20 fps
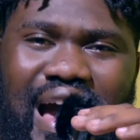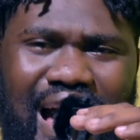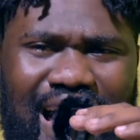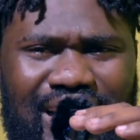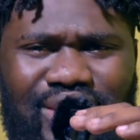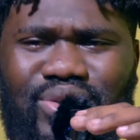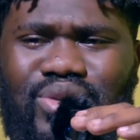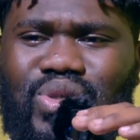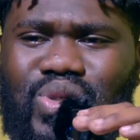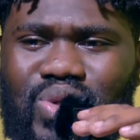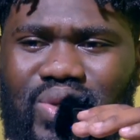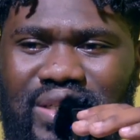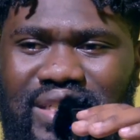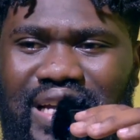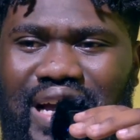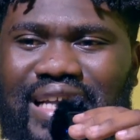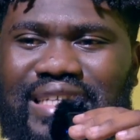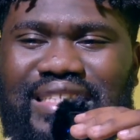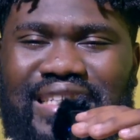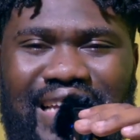I used to
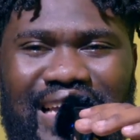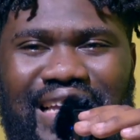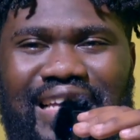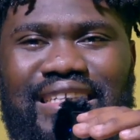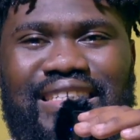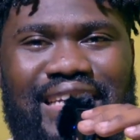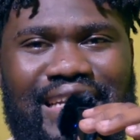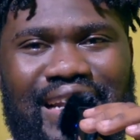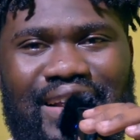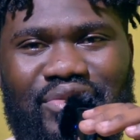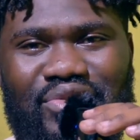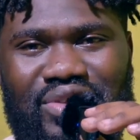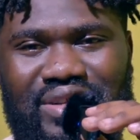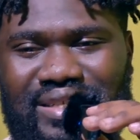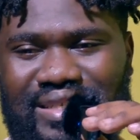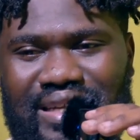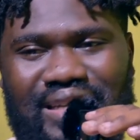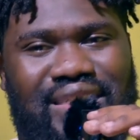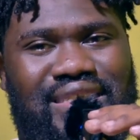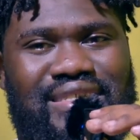charge each and every
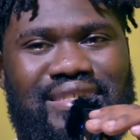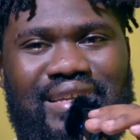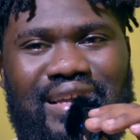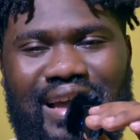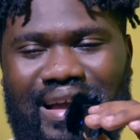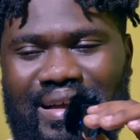set,